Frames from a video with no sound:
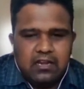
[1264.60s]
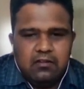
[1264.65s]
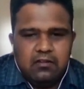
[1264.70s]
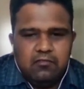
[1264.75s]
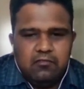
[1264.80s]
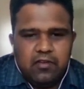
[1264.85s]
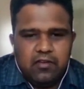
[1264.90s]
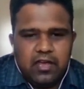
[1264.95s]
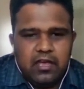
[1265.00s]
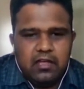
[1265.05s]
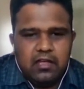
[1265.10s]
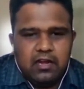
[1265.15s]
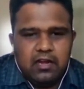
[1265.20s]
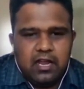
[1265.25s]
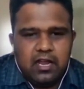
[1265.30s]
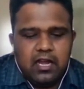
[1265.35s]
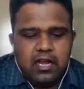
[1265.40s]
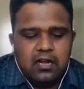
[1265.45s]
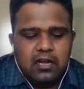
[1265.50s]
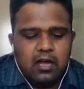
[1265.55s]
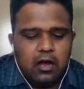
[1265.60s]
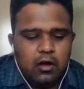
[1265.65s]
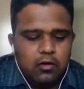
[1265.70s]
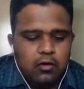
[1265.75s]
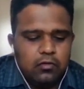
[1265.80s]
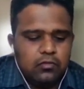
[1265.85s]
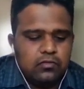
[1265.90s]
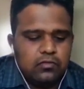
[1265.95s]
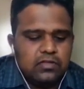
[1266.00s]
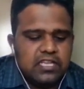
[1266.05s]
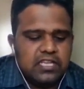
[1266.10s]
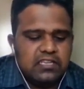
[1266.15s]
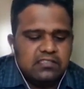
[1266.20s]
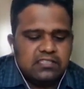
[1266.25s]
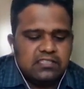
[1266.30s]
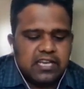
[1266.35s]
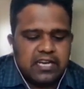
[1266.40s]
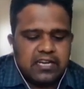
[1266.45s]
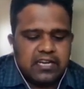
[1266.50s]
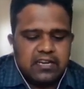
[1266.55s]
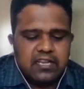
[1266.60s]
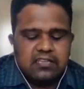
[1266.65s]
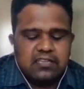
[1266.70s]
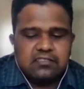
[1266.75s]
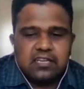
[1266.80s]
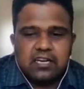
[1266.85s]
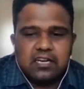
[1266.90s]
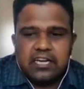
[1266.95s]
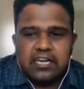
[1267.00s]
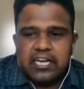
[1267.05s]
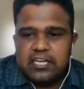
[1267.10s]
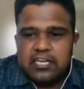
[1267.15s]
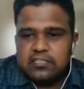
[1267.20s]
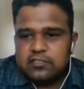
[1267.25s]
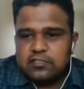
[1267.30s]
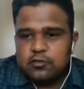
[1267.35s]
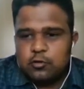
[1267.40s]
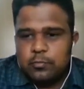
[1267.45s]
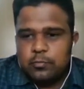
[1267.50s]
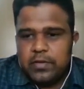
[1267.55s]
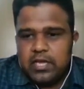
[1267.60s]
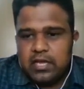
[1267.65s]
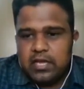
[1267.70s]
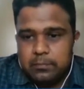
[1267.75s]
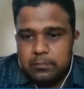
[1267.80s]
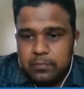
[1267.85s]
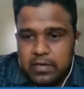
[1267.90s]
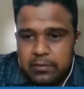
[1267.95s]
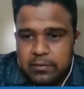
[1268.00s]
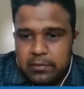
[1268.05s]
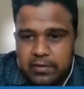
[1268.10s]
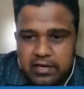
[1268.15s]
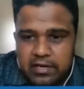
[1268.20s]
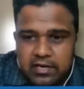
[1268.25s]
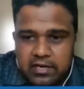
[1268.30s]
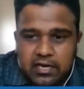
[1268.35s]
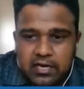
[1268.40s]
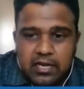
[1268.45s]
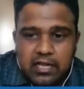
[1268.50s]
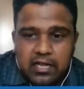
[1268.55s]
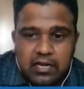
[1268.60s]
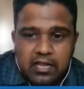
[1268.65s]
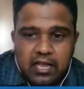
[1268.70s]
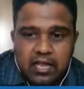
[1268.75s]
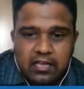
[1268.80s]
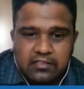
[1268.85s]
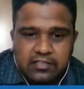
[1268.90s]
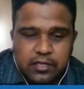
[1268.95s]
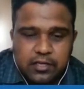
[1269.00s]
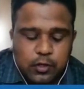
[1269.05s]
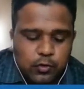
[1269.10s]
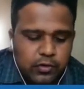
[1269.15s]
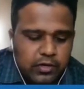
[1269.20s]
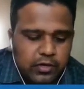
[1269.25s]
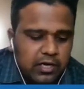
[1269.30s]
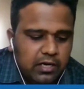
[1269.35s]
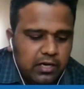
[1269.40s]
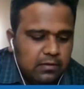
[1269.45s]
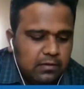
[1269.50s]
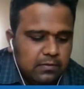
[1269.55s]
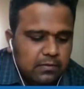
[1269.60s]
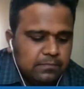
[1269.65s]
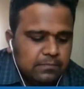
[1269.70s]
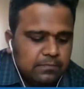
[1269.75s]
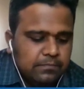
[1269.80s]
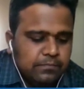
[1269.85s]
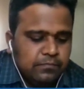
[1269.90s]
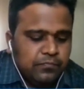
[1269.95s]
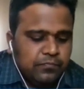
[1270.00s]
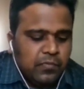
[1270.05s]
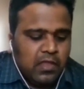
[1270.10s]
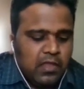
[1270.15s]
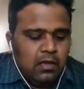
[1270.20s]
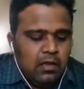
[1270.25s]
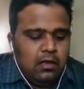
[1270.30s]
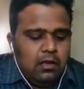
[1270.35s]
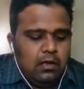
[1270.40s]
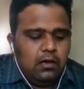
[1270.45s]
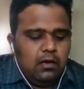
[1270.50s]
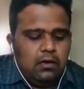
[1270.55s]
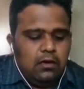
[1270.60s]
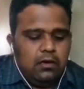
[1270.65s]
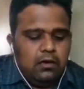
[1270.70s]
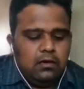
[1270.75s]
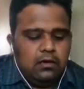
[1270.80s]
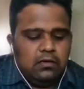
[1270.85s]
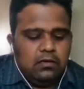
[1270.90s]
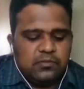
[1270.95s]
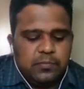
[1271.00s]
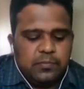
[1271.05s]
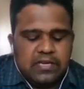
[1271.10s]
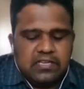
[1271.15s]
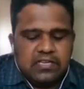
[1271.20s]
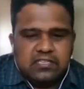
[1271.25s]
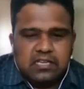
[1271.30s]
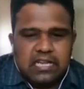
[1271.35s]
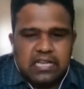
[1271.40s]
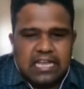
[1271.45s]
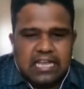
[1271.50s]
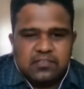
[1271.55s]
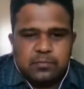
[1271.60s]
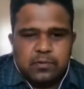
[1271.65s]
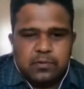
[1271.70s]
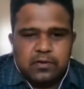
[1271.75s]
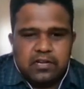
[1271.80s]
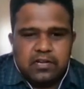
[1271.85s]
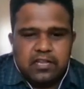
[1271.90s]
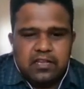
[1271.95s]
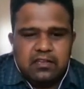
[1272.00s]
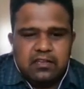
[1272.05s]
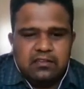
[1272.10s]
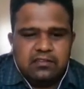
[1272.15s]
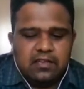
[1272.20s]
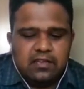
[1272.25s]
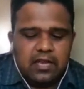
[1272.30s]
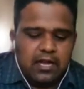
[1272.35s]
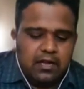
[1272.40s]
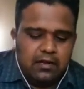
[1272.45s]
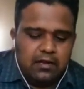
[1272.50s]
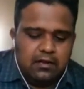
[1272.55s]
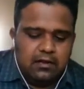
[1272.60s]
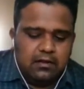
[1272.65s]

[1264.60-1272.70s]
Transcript: where, and how these techniques are needs to be implemented and executed. Spatial expertise and